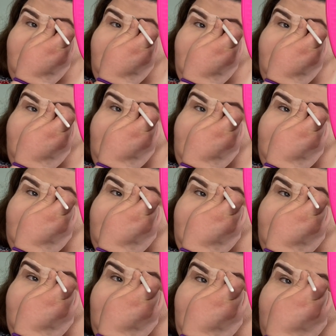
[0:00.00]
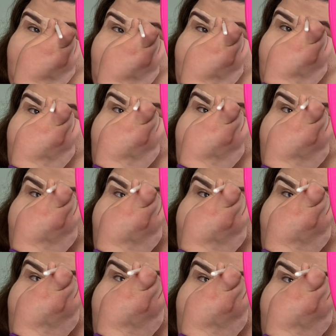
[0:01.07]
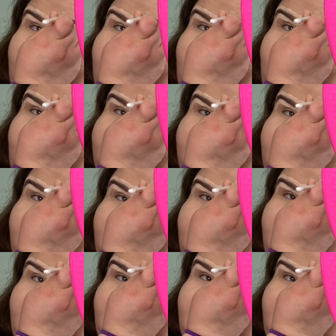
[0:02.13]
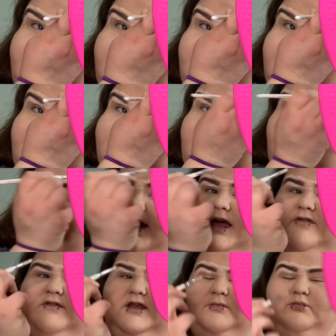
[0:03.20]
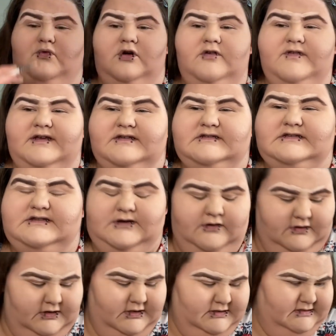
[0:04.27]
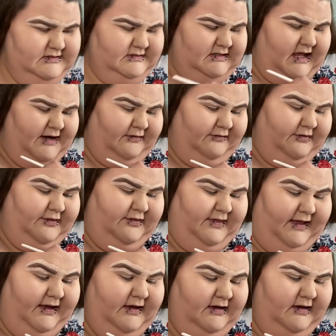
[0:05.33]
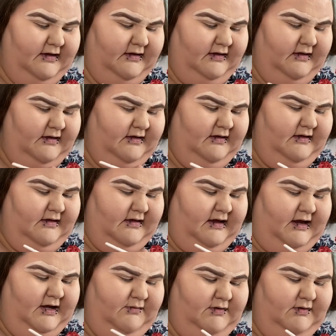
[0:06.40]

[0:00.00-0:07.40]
like I said, you can go to like a, an Ulta here. They don't have any Morphe stores, I don't think, anywhere